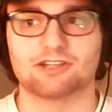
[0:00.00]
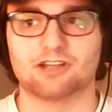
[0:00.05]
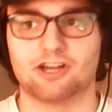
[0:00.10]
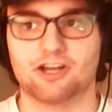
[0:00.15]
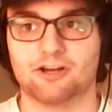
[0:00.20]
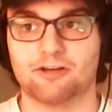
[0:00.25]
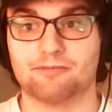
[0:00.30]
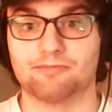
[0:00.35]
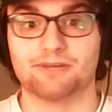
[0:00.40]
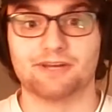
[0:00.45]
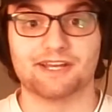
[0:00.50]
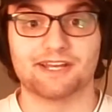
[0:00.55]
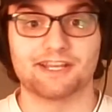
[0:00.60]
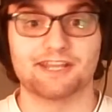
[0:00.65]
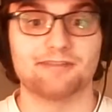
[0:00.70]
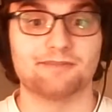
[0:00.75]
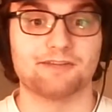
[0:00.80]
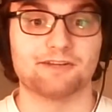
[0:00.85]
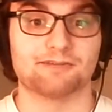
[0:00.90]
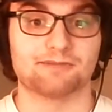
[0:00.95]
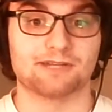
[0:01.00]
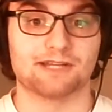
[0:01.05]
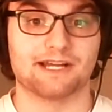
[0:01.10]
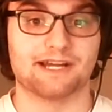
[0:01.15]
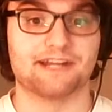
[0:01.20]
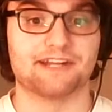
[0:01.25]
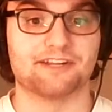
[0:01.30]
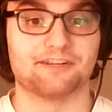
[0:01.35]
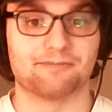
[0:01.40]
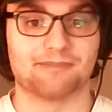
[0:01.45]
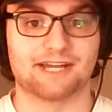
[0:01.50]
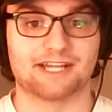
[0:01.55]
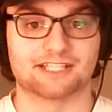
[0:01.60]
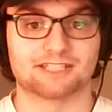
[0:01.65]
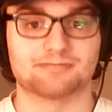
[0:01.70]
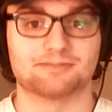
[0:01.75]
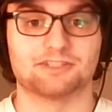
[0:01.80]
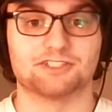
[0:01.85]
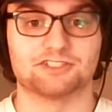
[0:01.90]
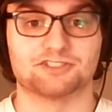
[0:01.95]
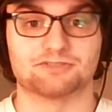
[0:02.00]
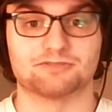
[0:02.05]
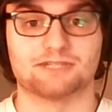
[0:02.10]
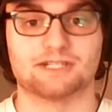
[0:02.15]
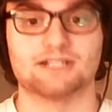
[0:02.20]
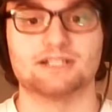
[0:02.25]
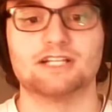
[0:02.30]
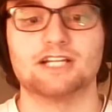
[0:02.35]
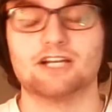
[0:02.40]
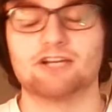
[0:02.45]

but it can be applied in basketball as well.